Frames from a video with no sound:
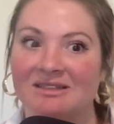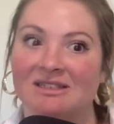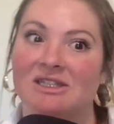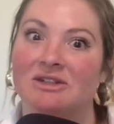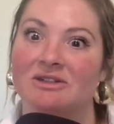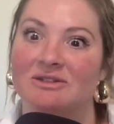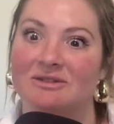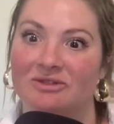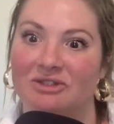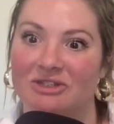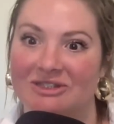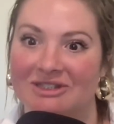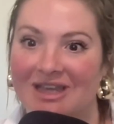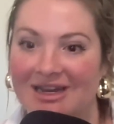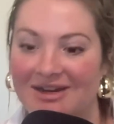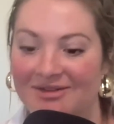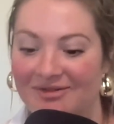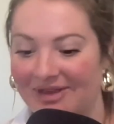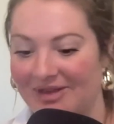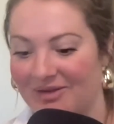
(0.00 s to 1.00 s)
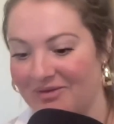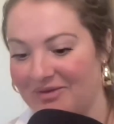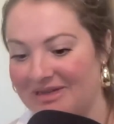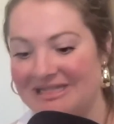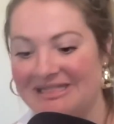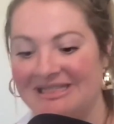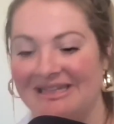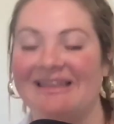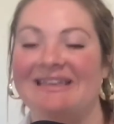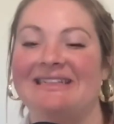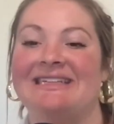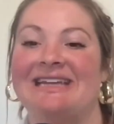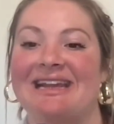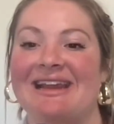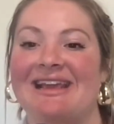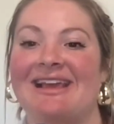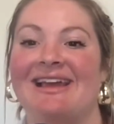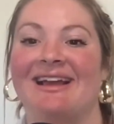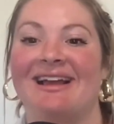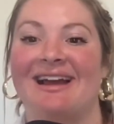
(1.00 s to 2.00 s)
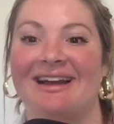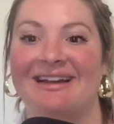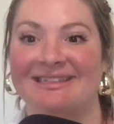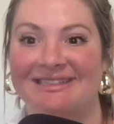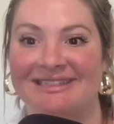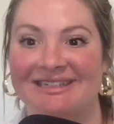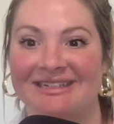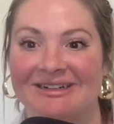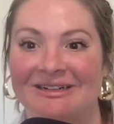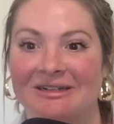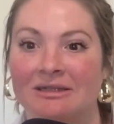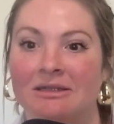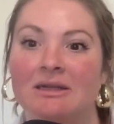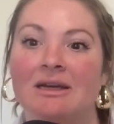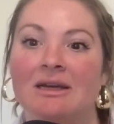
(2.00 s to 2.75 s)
Like, you're just kind of like recently dating a guy still,